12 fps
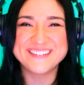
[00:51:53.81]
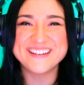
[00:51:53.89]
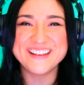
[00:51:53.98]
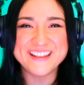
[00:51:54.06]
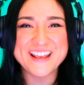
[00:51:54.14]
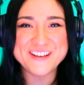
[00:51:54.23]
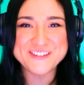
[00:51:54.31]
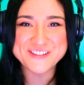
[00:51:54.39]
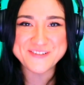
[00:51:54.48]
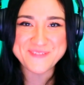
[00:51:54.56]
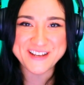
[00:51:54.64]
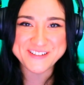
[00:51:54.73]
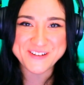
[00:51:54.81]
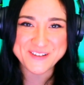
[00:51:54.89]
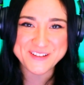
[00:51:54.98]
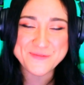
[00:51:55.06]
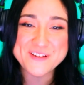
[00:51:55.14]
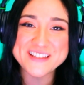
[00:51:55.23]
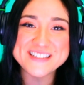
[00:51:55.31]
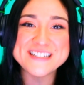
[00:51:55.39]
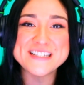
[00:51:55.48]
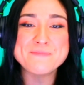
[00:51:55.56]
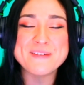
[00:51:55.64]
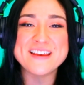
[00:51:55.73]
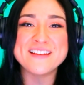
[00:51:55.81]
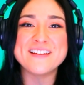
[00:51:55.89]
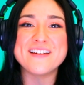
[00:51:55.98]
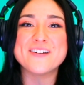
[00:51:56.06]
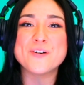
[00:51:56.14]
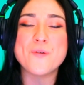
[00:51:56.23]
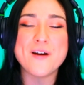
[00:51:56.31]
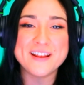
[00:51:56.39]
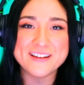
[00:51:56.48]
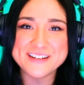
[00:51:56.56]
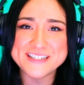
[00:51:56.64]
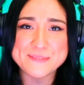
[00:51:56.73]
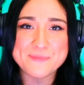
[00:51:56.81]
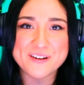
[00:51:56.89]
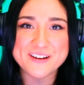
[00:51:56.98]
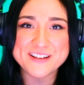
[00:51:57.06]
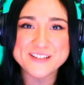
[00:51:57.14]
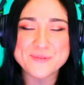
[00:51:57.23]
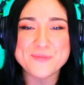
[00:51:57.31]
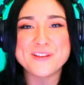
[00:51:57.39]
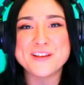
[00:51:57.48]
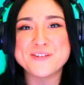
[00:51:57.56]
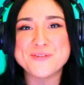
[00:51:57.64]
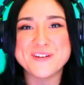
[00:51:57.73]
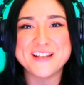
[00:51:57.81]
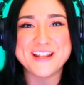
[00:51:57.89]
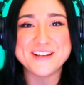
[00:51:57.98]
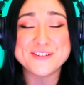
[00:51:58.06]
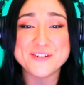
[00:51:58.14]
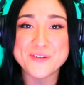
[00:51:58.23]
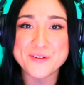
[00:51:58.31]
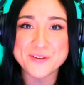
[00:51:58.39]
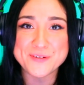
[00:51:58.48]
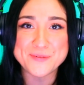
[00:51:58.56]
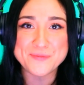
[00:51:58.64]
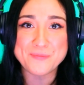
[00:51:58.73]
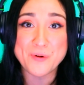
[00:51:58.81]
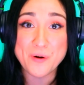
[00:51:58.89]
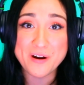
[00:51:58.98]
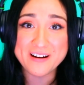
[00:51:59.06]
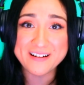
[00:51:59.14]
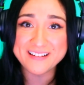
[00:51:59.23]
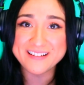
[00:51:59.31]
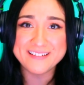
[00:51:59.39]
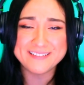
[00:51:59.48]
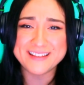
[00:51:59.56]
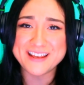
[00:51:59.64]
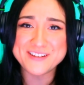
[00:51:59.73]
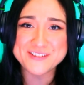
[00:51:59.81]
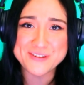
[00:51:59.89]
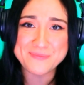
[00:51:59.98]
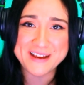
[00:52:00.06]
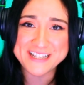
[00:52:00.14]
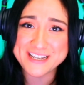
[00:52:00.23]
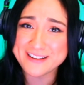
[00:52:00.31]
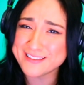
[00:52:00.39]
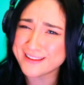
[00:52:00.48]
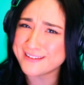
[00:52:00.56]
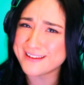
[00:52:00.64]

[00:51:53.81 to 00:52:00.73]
Thank you so much, Xola. Well, this has been quite an experience. We really enjoyed getting to know you more. Thank you so much. Any